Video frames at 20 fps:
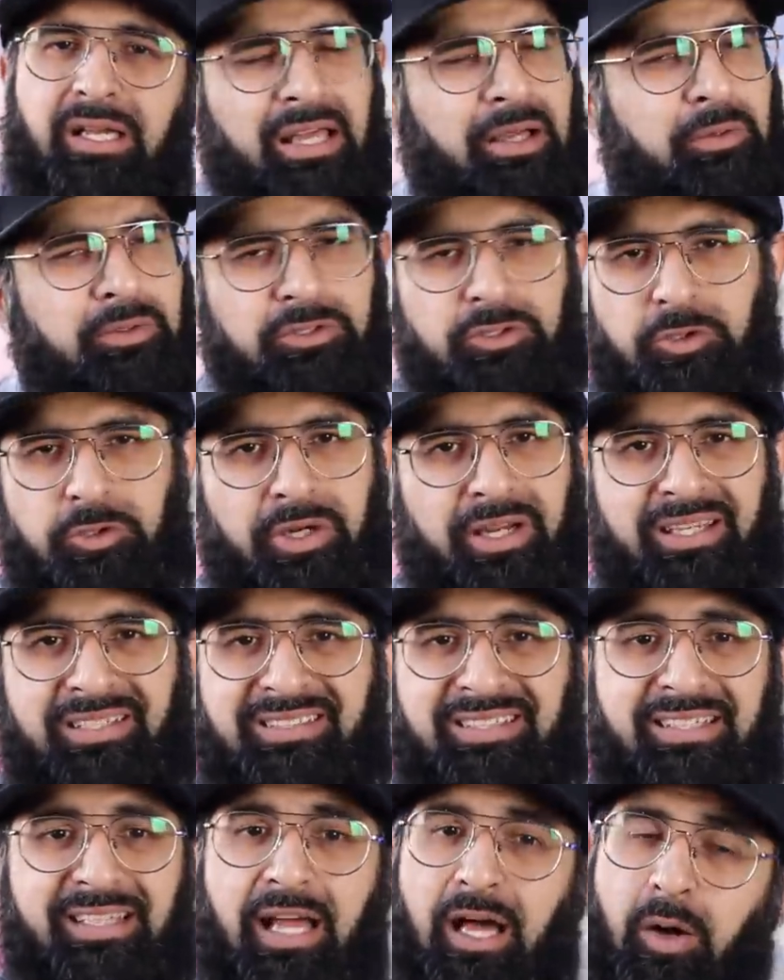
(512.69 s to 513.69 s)
it was
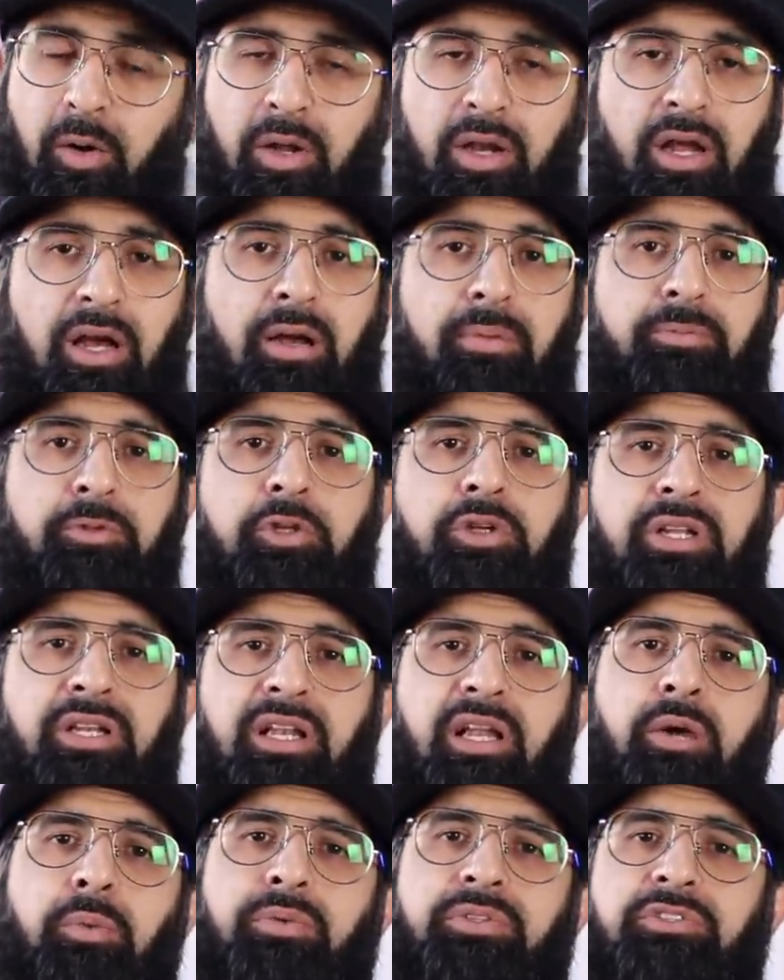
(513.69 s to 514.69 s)
crazy now
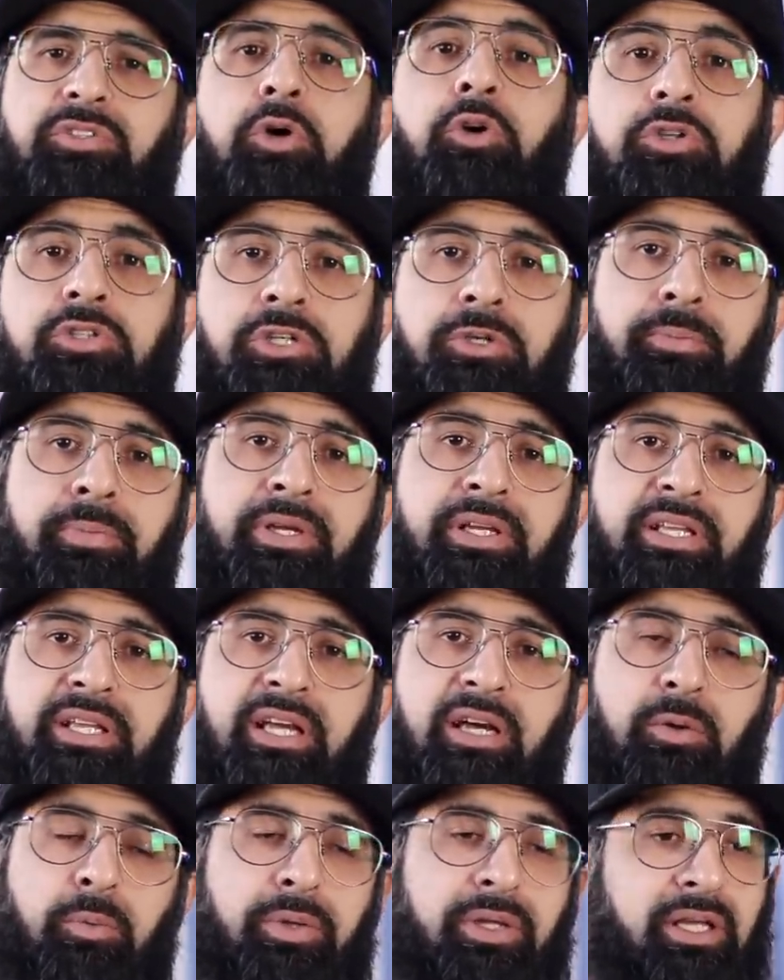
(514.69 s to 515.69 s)
alhamdulillah with social
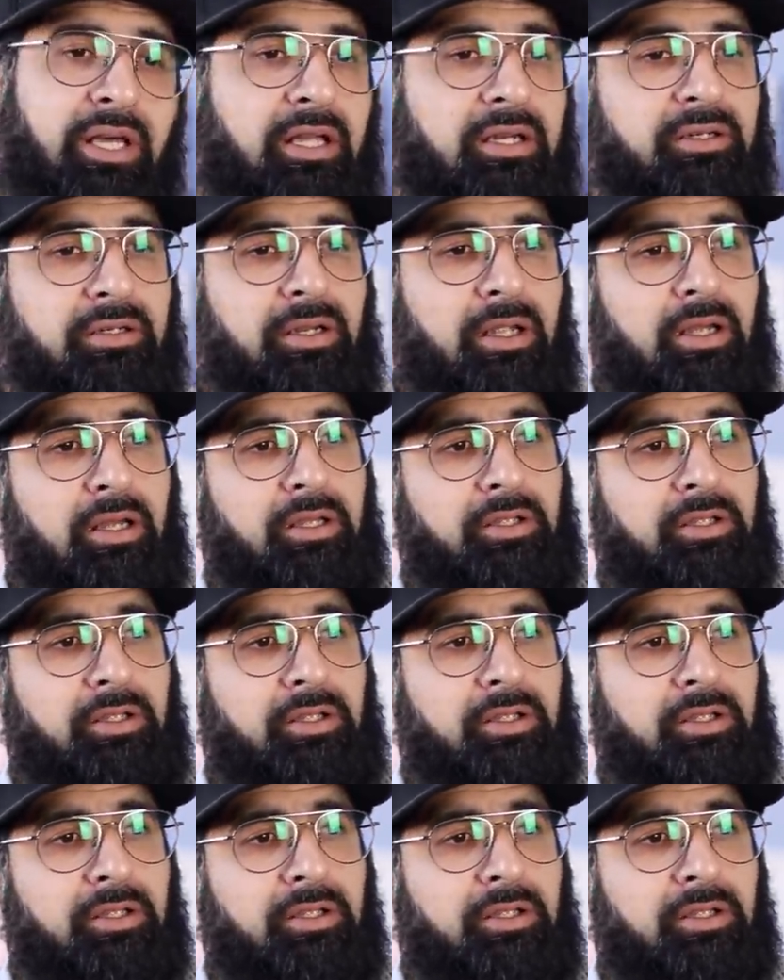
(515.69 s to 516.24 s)
media we can